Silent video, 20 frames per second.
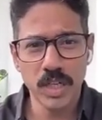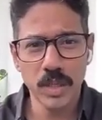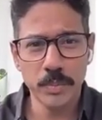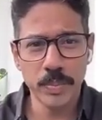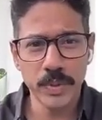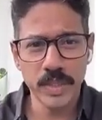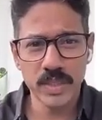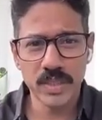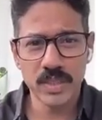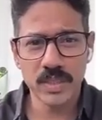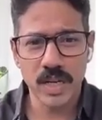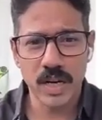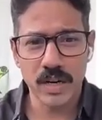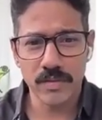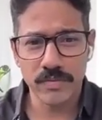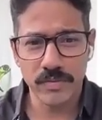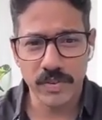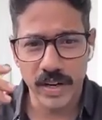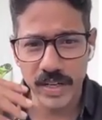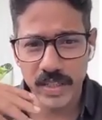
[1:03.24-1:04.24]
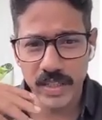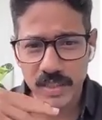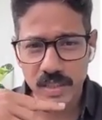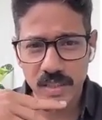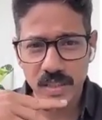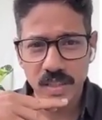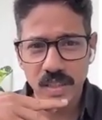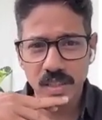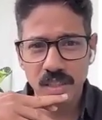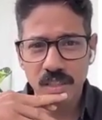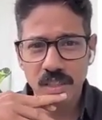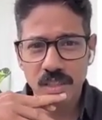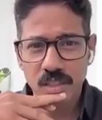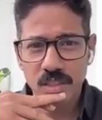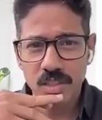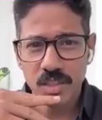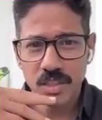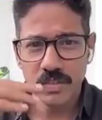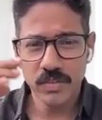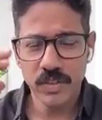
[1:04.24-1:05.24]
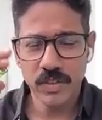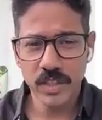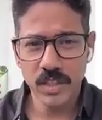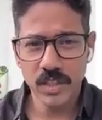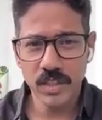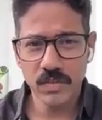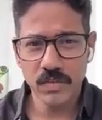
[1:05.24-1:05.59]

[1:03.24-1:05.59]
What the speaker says: lipids and fats. So we